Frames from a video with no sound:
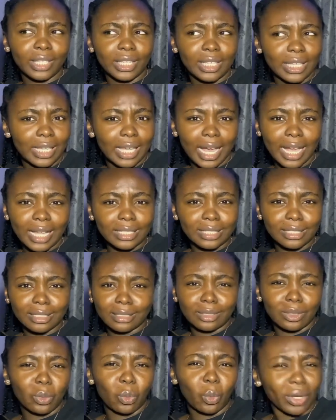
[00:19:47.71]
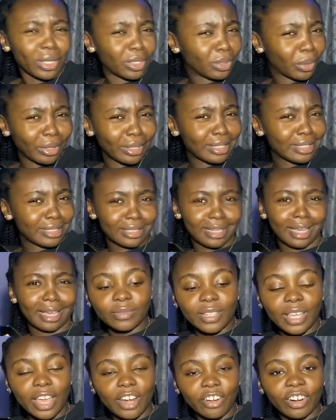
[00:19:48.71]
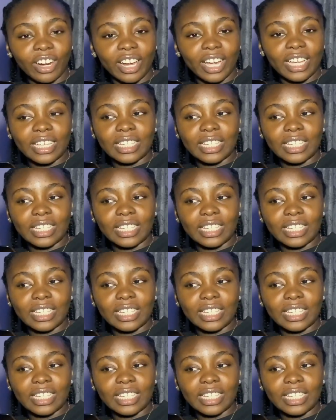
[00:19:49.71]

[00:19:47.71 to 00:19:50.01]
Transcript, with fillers: he has the queen on his side. Hera